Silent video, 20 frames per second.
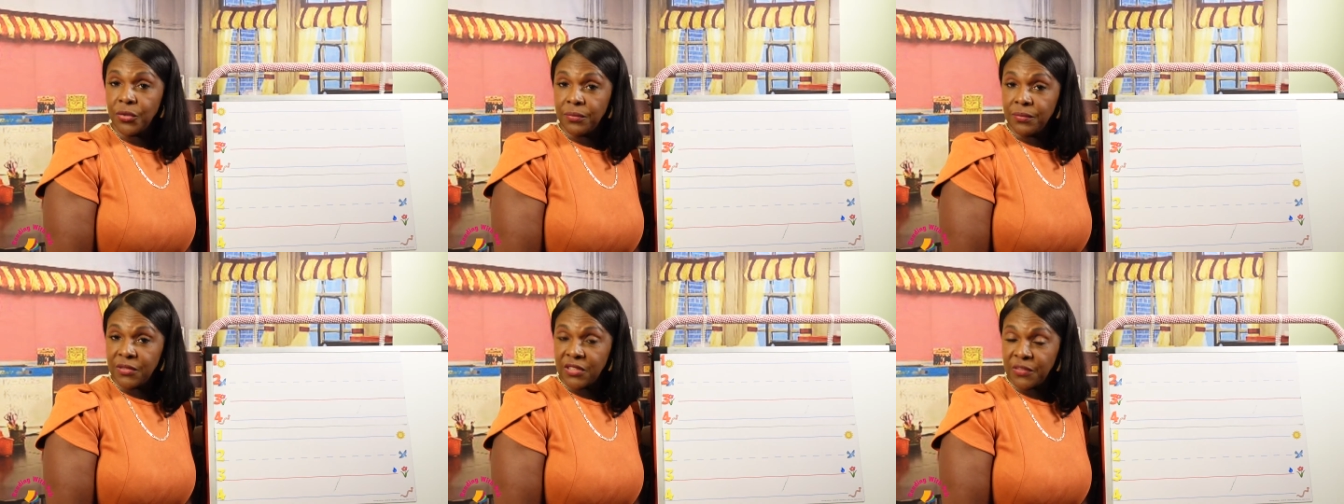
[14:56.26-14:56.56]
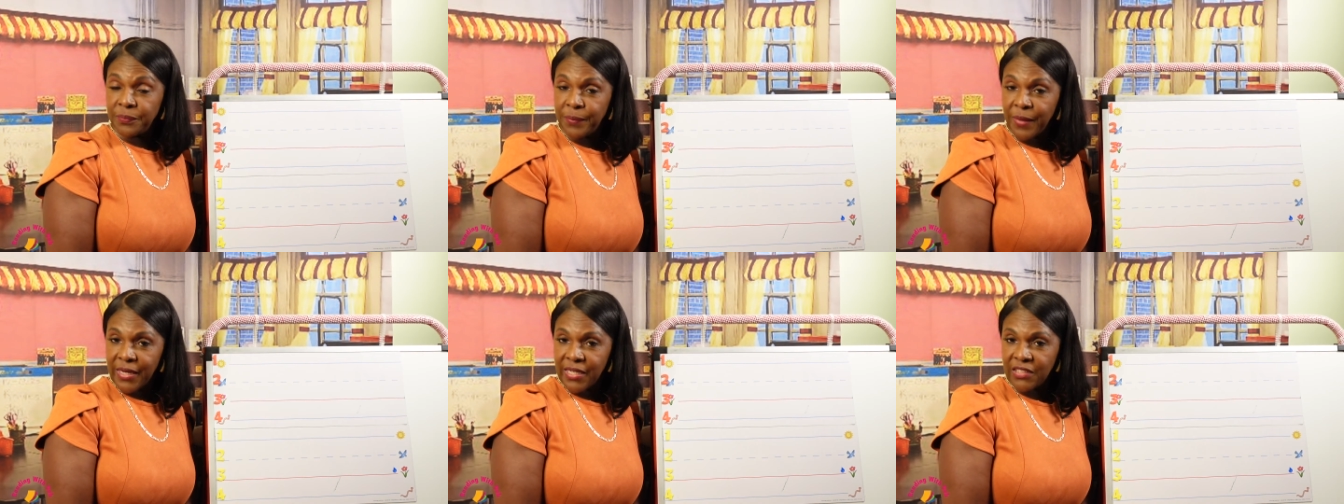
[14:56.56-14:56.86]

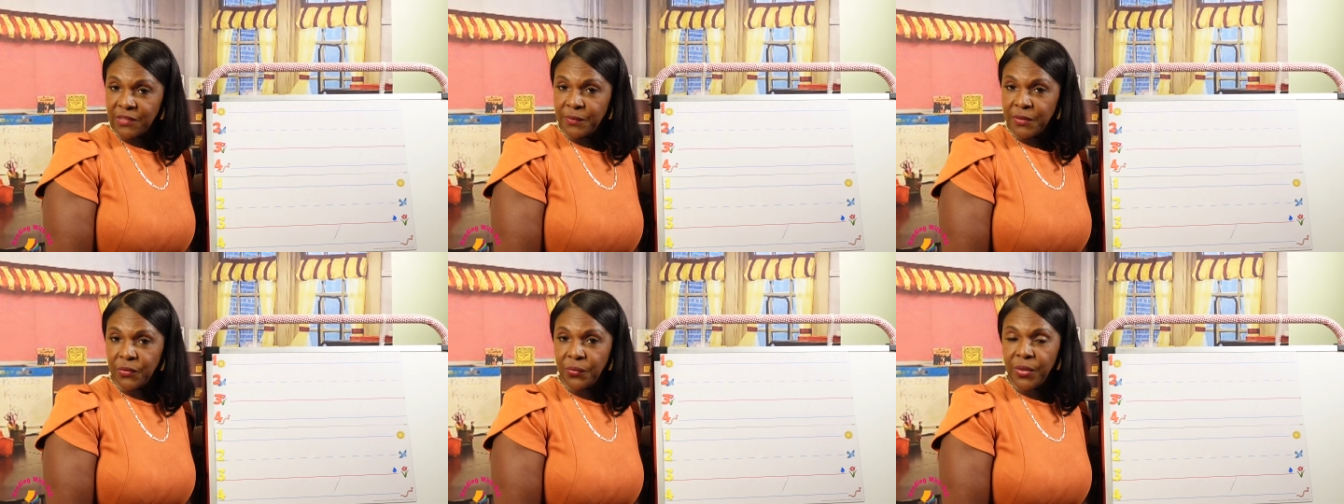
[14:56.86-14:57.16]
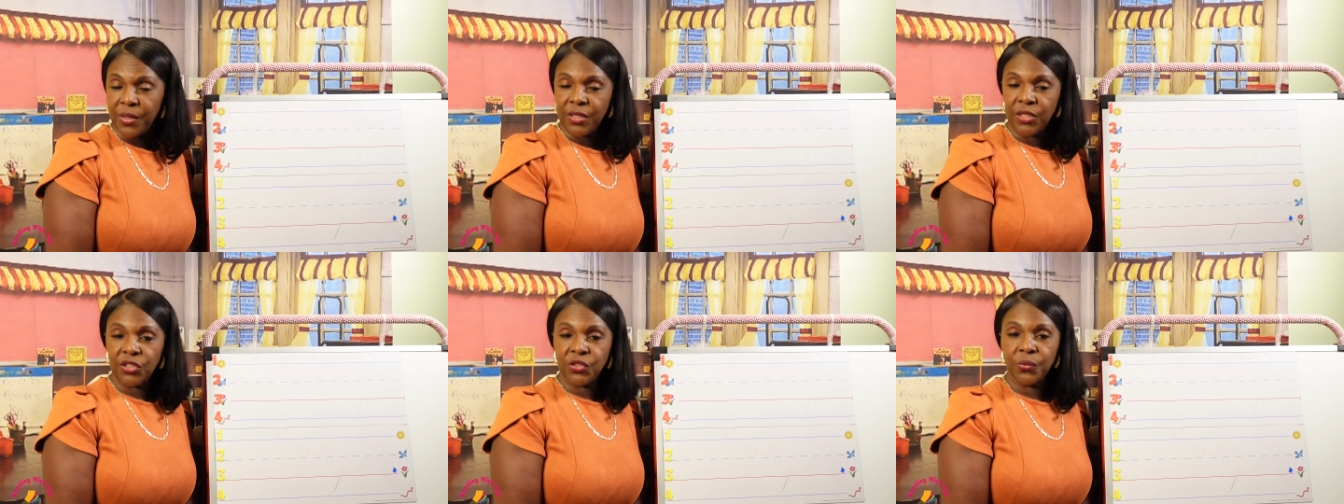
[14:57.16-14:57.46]
Space
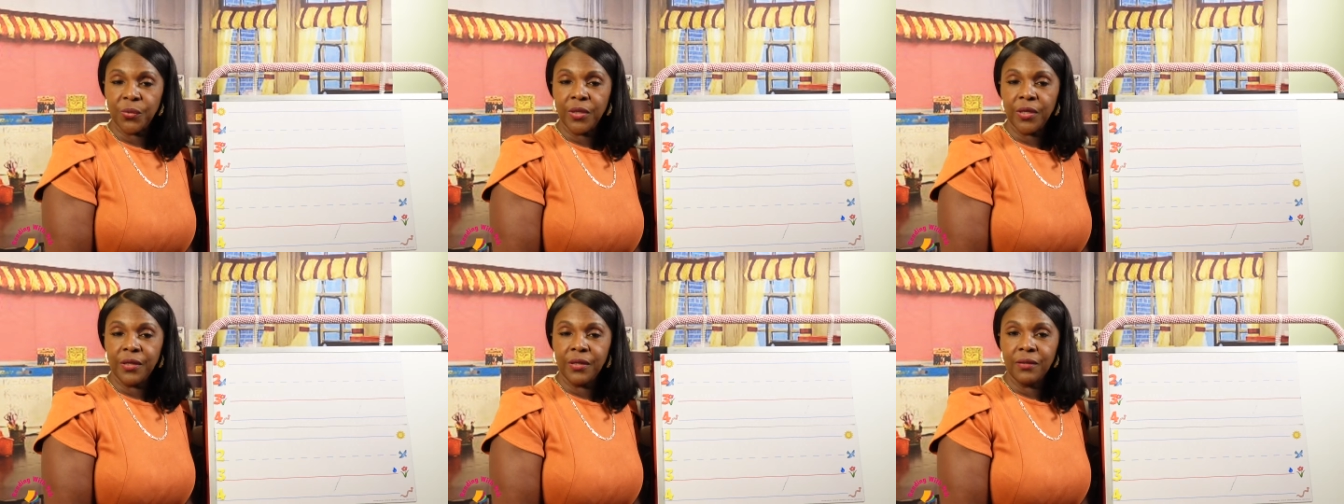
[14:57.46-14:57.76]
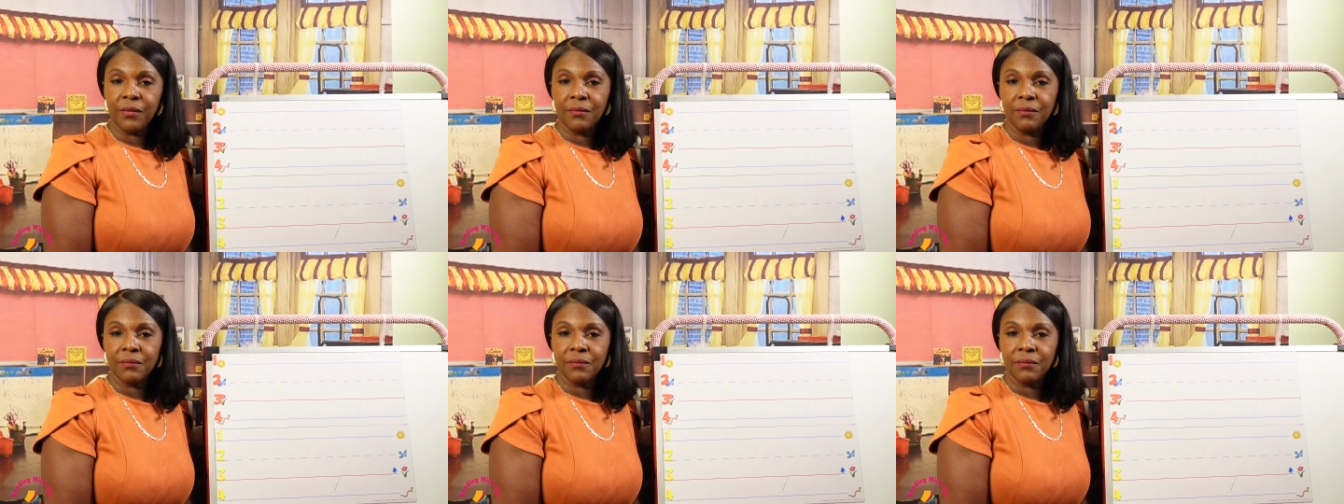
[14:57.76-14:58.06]
between each
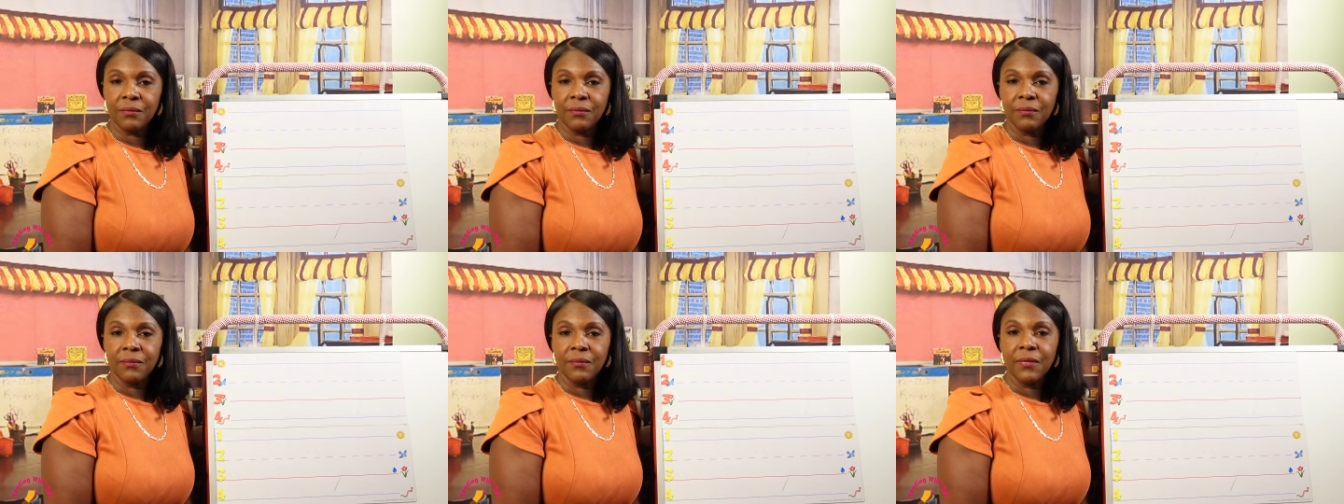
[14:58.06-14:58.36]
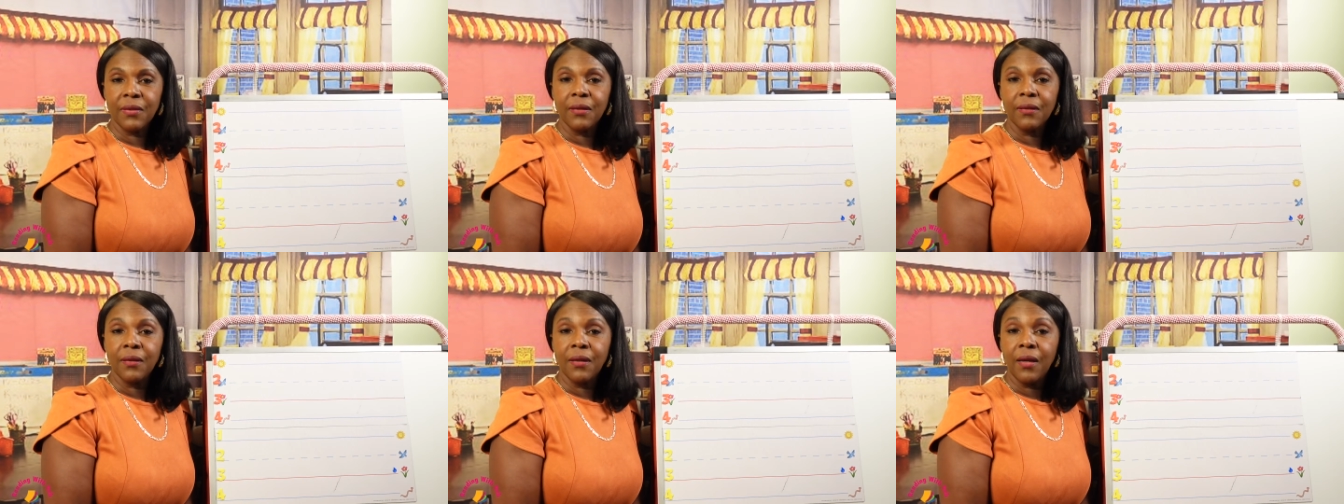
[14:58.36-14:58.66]
word,
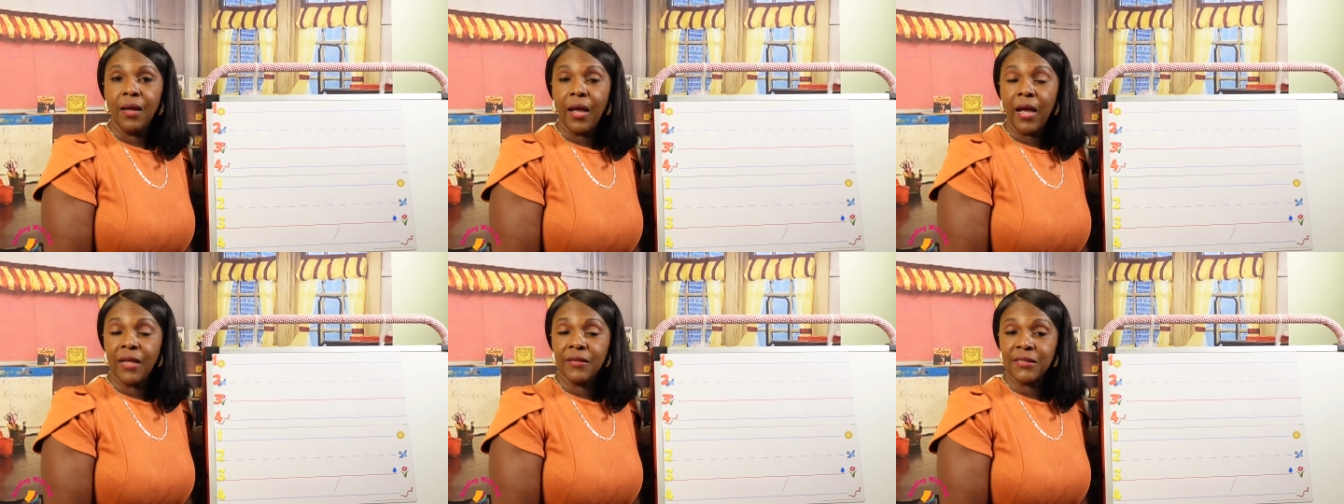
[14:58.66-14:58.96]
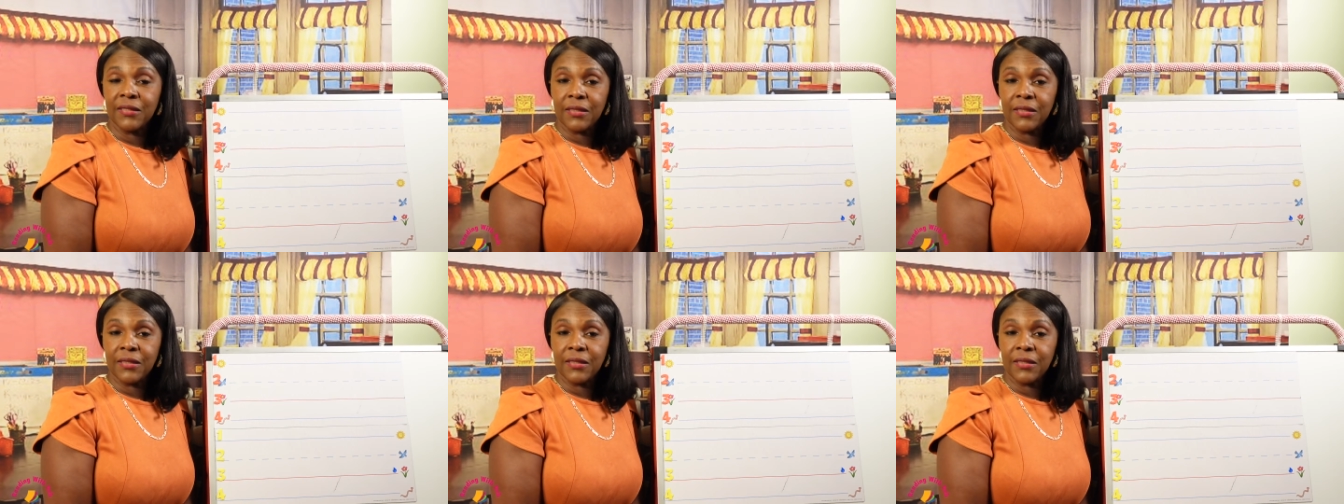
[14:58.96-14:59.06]
And